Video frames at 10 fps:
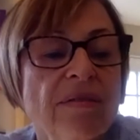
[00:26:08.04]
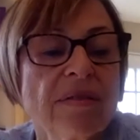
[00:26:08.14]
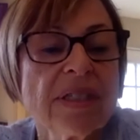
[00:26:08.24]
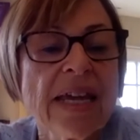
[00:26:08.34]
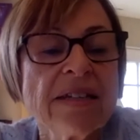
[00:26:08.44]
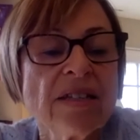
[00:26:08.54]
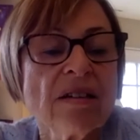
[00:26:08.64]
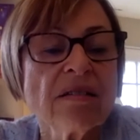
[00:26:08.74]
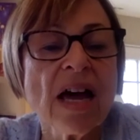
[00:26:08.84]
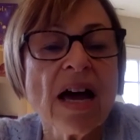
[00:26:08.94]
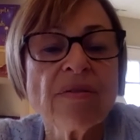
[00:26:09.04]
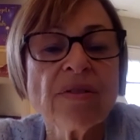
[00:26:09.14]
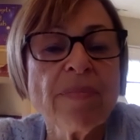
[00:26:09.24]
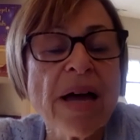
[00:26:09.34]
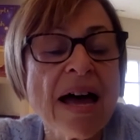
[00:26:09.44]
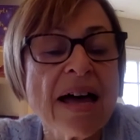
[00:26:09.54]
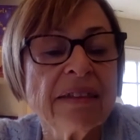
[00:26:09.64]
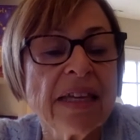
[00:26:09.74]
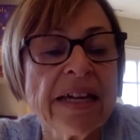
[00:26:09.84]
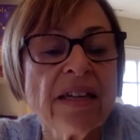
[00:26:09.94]
Thank so, you. rabba.
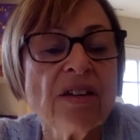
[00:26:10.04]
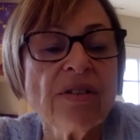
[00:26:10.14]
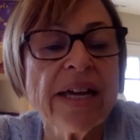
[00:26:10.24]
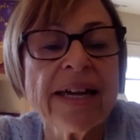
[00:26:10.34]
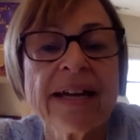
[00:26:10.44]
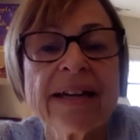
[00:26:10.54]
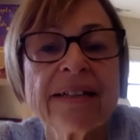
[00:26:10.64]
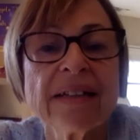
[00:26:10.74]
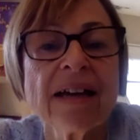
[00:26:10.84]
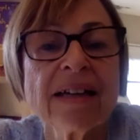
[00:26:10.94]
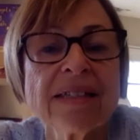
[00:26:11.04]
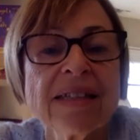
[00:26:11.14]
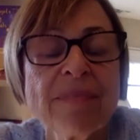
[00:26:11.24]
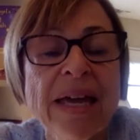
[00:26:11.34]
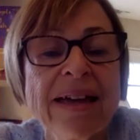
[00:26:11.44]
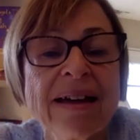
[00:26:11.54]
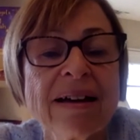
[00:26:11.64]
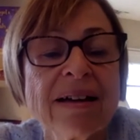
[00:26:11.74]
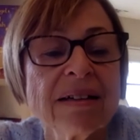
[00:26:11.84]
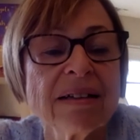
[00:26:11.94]
Thank you, Ann. Chag
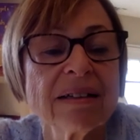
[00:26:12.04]
Sameach.